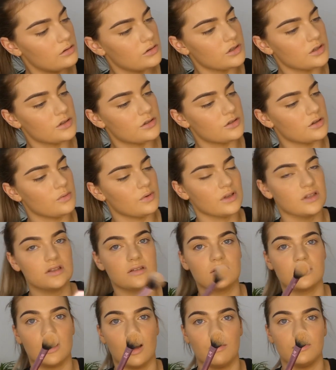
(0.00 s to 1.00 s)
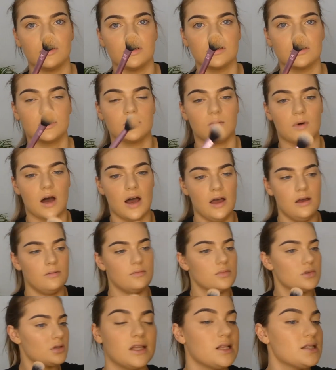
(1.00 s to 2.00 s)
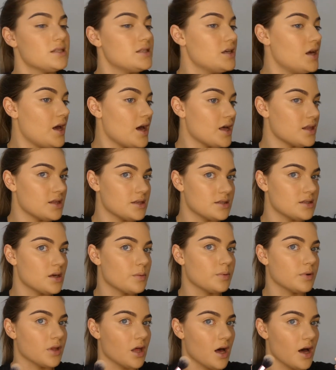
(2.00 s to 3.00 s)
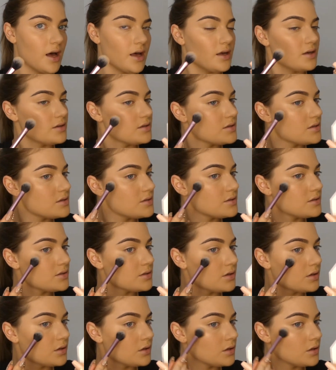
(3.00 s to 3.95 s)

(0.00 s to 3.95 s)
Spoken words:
Just do one couple of swipes. Let's see how this applies.